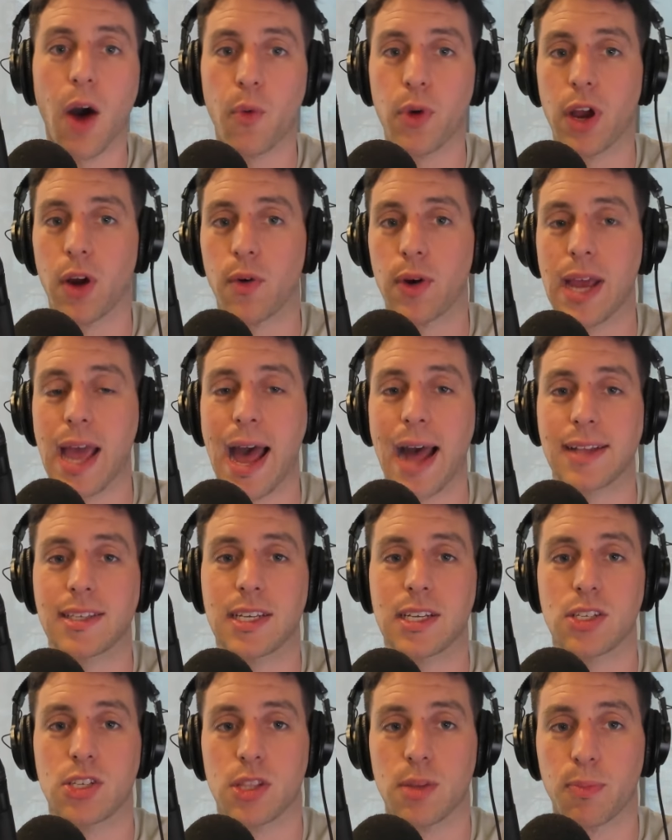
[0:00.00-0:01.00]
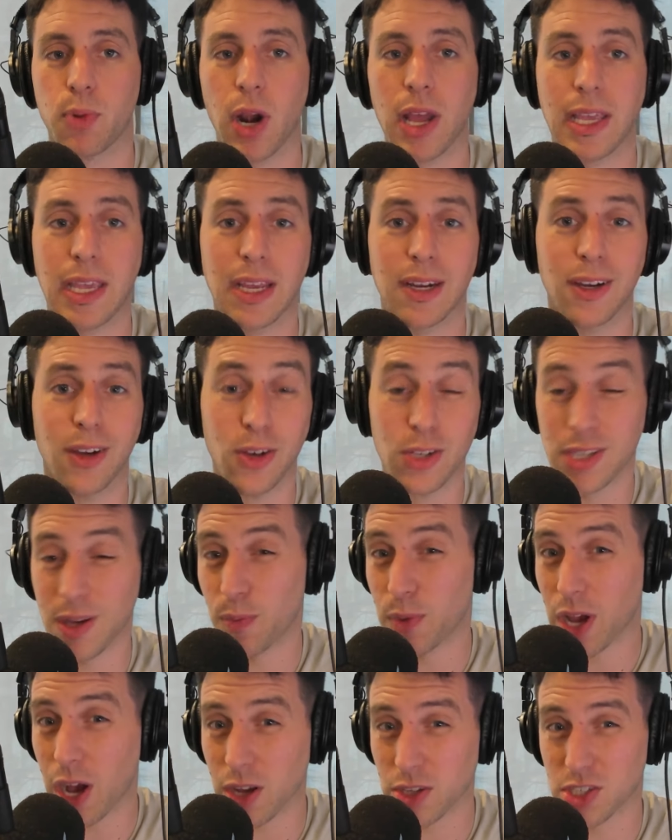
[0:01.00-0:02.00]
We are reacting to the breaking news,
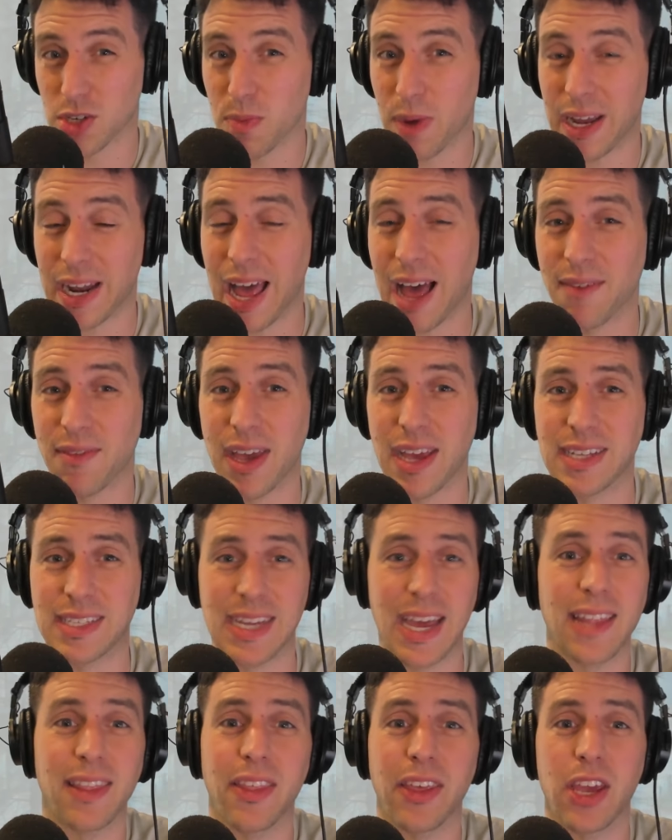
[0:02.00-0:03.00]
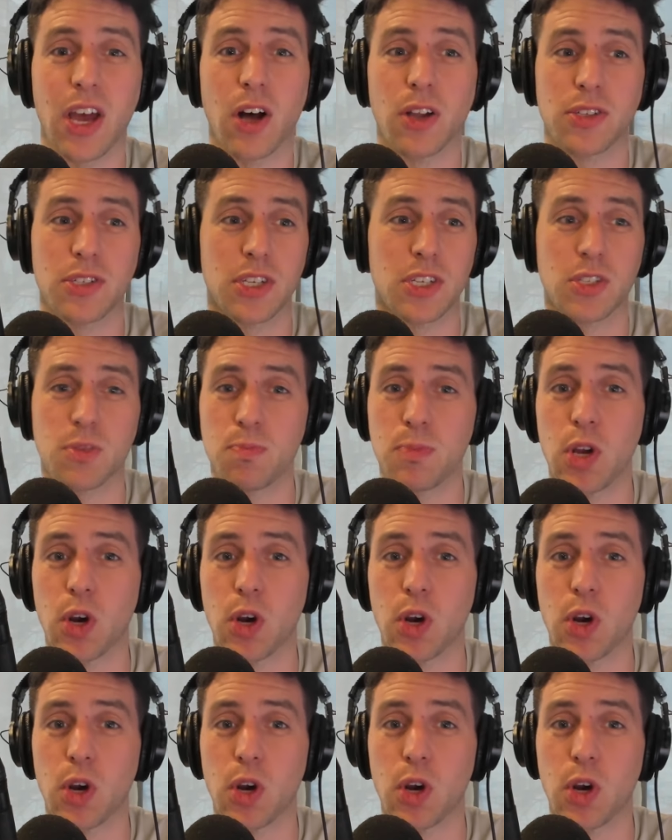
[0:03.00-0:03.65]
and we also might have a Ted Leonsis,